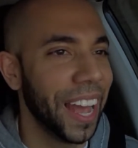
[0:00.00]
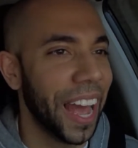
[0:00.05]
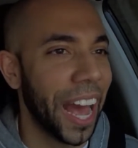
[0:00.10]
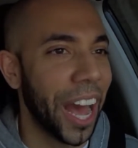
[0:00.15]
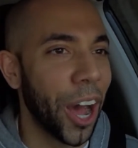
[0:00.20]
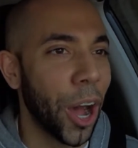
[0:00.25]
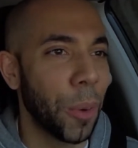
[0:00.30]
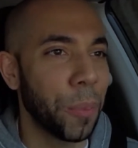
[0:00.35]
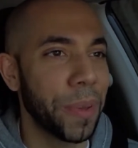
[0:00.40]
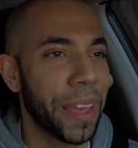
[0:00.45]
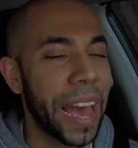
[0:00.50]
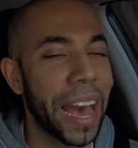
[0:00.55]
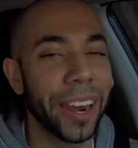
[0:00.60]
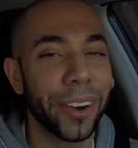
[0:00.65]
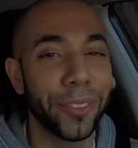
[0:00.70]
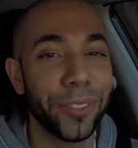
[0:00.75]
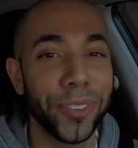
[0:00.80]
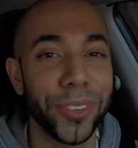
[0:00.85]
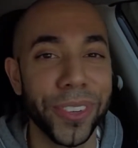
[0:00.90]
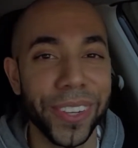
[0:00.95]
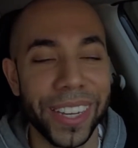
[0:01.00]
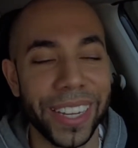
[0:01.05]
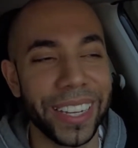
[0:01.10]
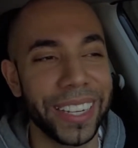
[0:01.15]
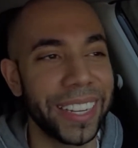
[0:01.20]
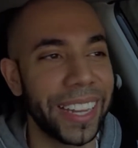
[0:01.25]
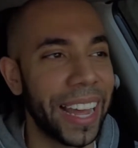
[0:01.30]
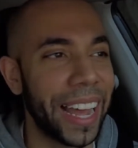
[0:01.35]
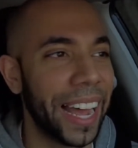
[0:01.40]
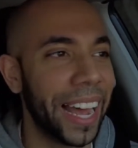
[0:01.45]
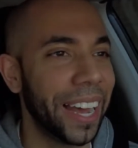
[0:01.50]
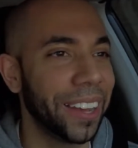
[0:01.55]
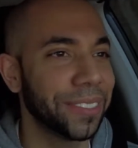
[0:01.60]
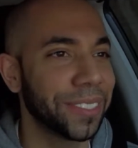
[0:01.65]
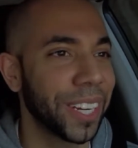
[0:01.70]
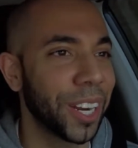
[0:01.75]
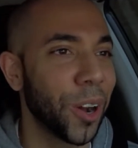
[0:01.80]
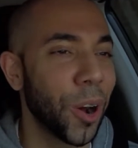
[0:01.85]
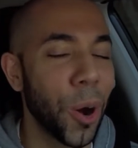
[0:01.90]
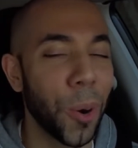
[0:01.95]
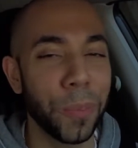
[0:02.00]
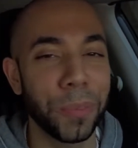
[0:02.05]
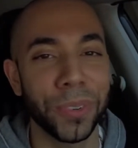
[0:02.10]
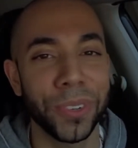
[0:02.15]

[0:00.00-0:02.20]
I hope you had a few good laughs, and I hope